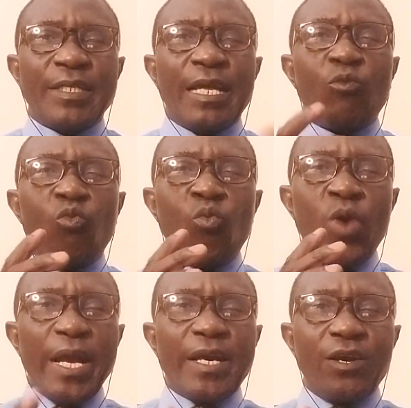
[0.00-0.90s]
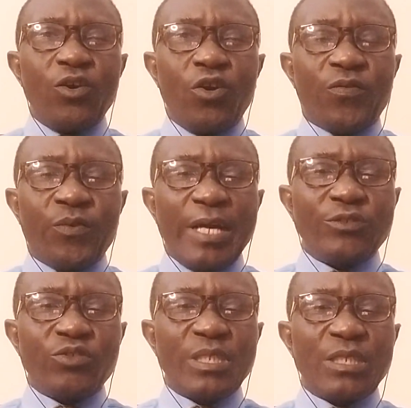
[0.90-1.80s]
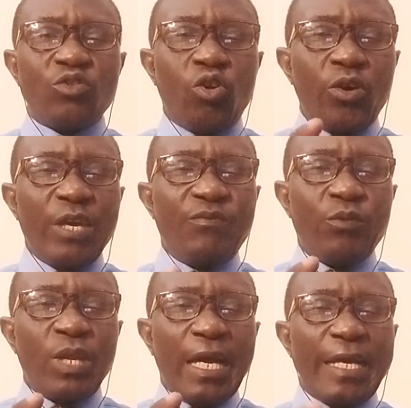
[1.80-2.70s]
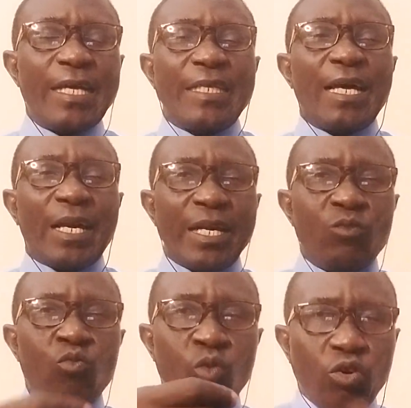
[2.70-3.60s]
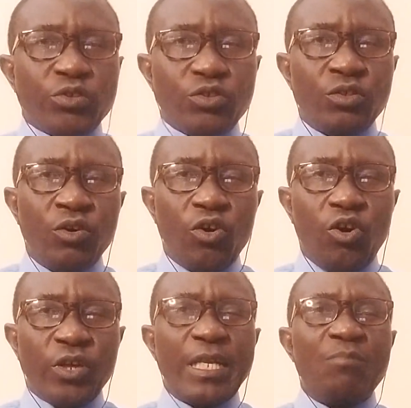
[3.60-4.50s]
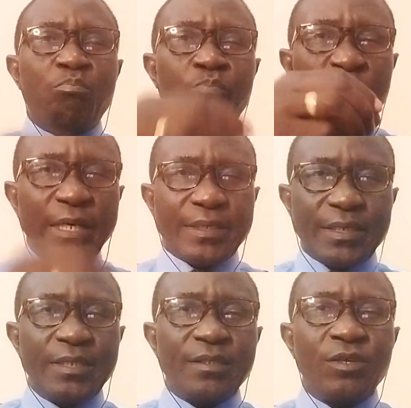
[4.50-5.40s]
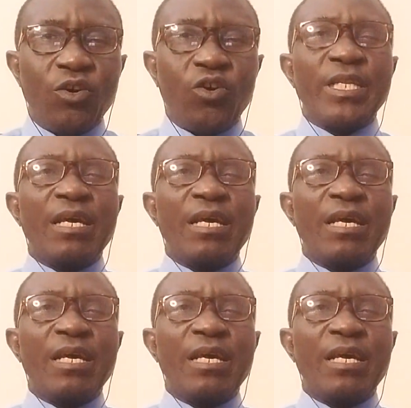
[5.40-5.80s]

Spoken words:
The work of righteousness, or if you like, the reward or the blessing or